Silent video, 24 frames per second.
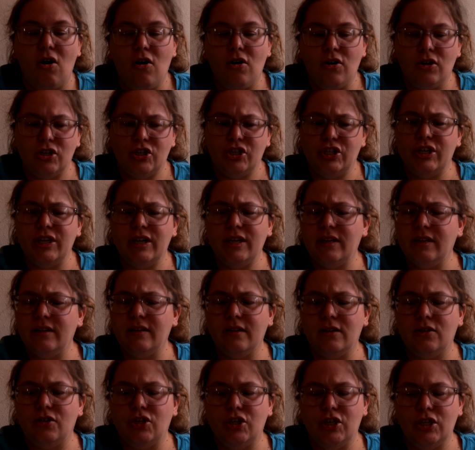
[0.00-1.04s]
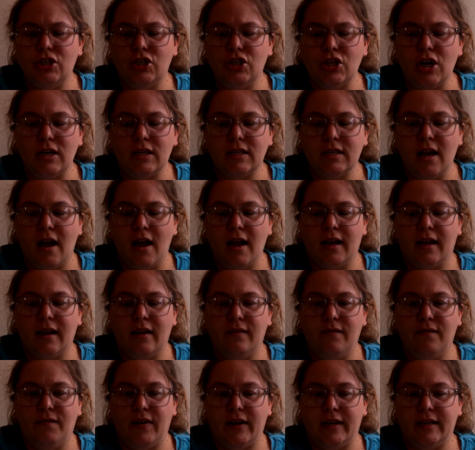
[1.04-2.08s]
she just got
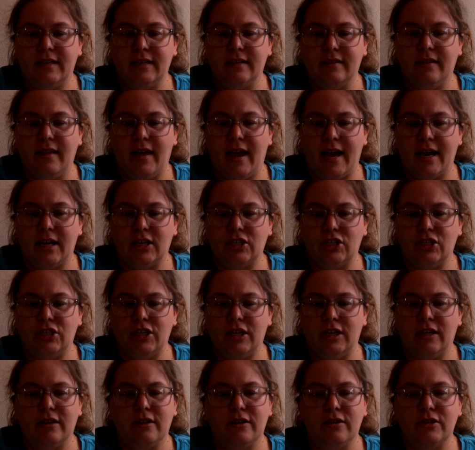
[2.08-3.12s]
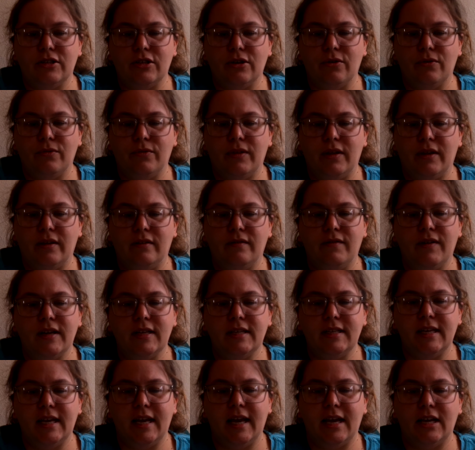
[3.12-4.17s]
convicted last year, so the
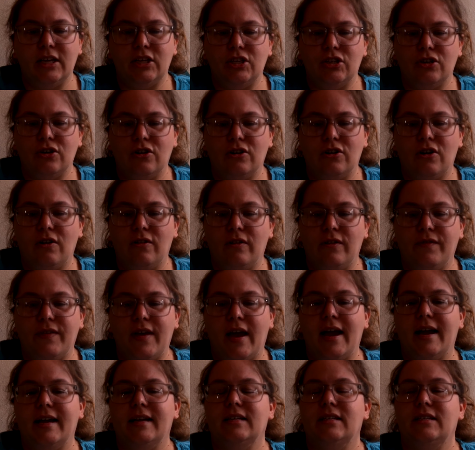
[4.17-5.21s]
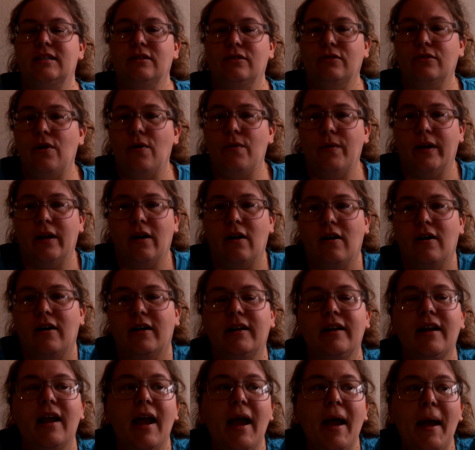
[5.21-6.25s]
investigation on all of that is still going on.
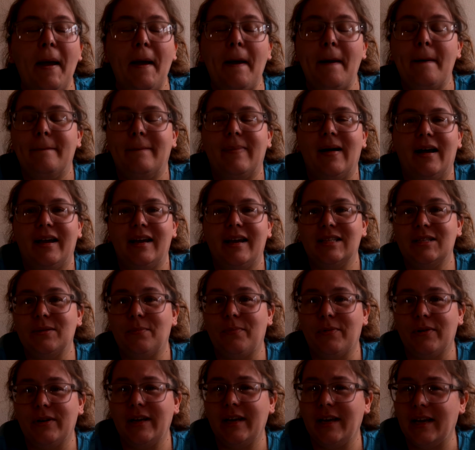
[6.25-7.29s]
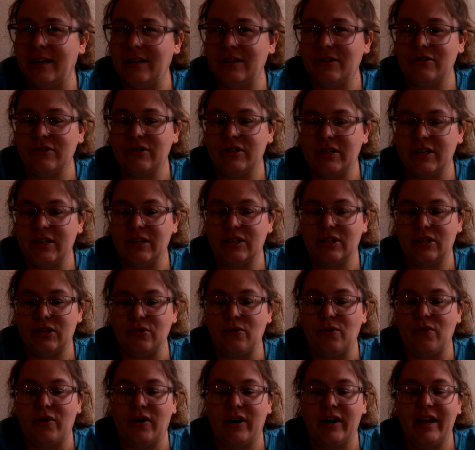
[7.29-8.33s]
But it's a pretty interesting
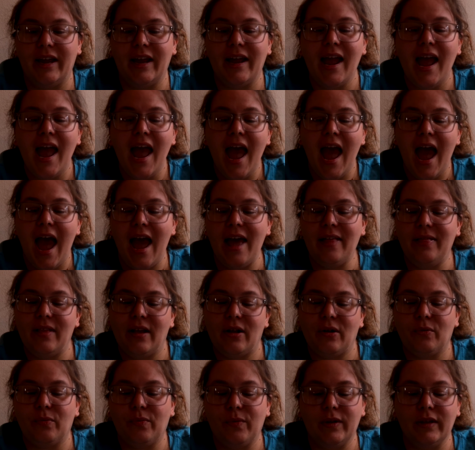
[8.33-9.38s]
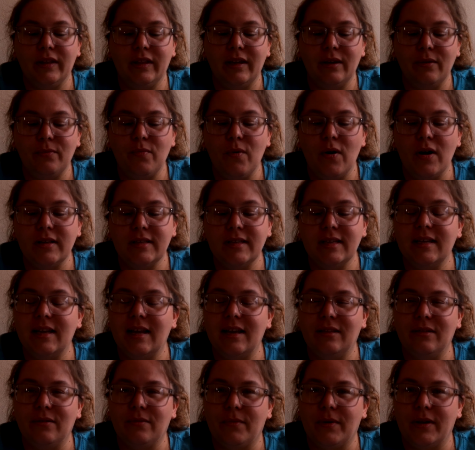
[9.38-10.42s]
story, and there really wasn't in
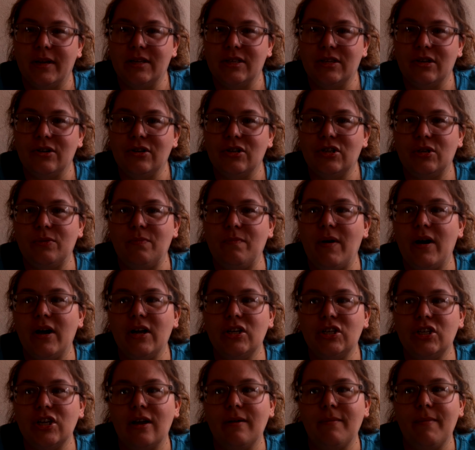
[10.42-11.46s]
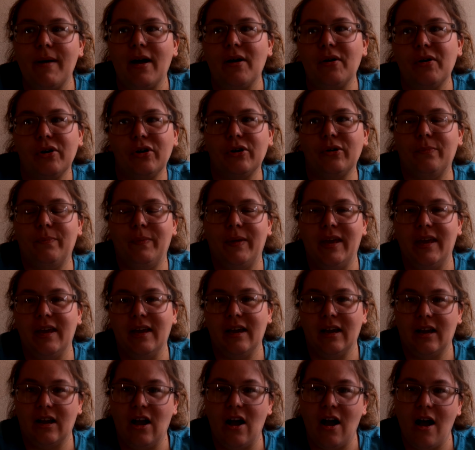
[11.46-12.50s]
the research much about her being a
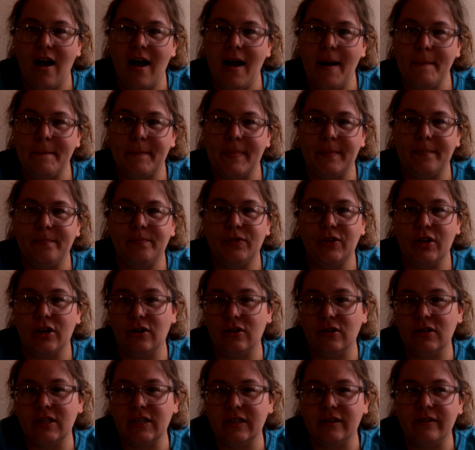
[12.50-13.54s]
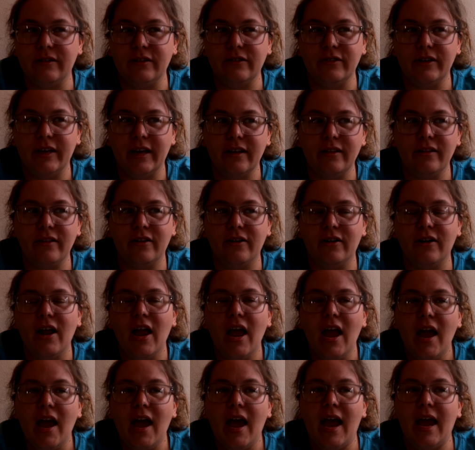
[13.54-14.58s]
cop turned serial killer,
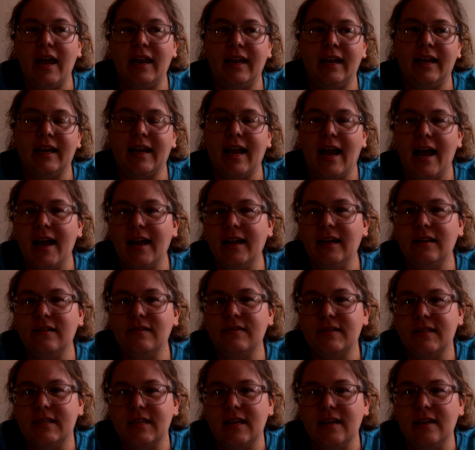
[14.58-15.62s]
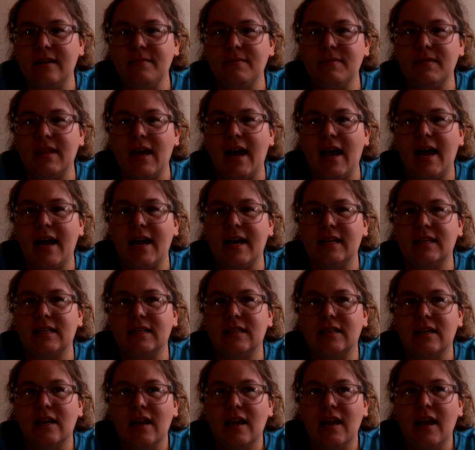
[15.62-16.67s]
and it kind of seemed that
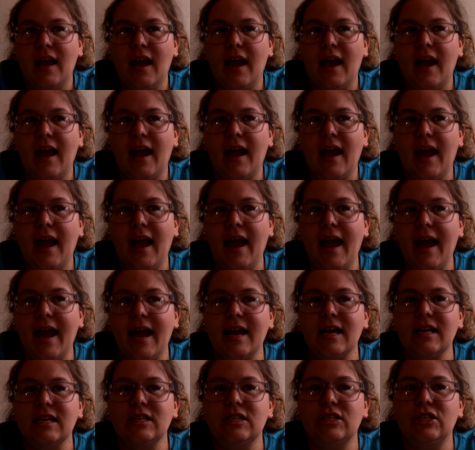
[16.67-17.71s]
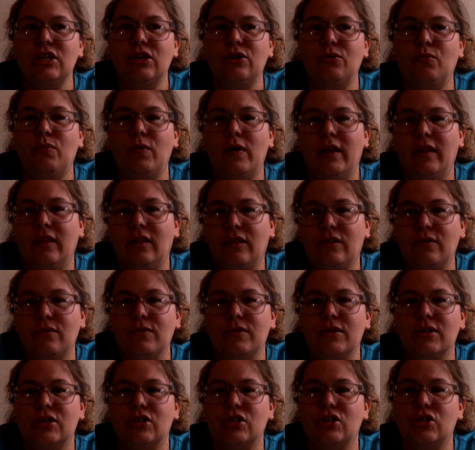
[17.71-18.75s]
as you went through the
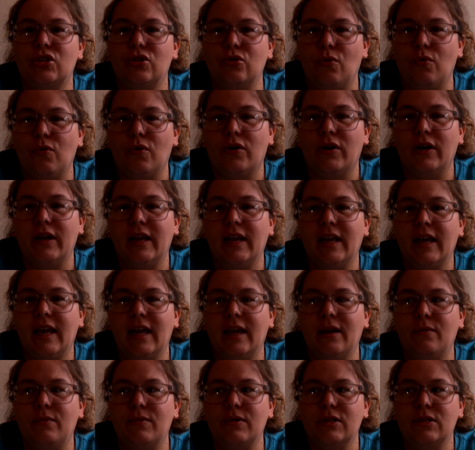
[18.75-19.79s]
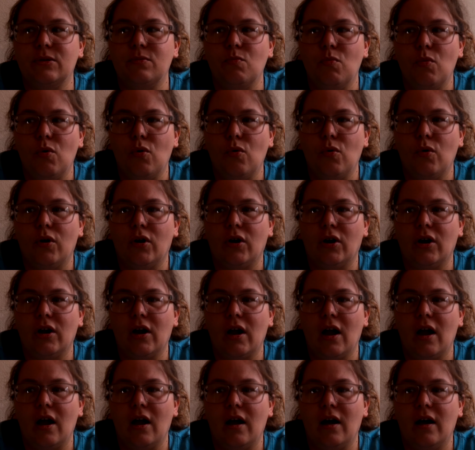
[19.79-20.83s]
story, it was more
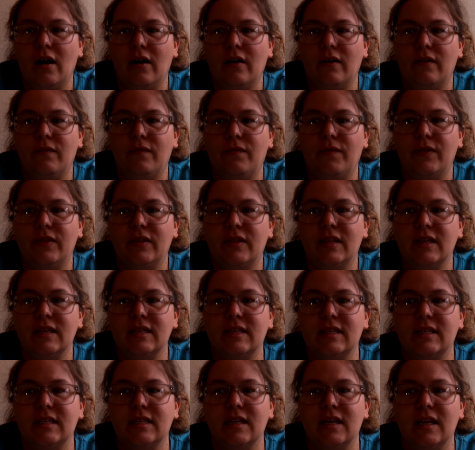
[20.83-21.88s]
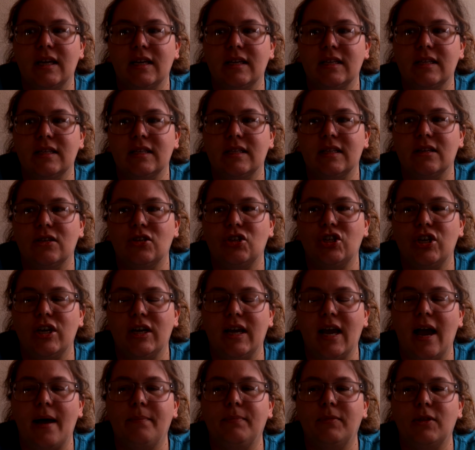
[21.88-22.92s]
of she
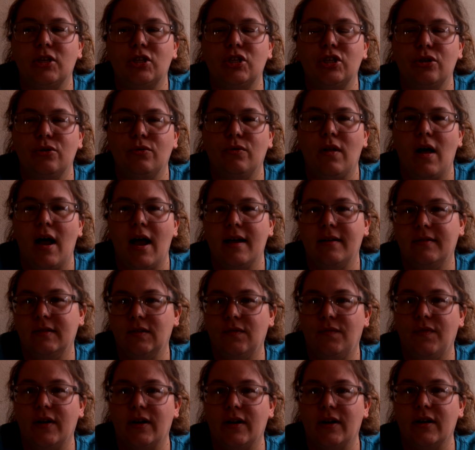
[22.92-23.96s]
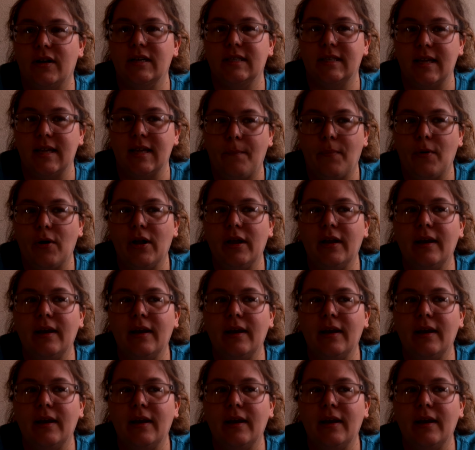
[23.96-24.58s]
kept the two lives very separate,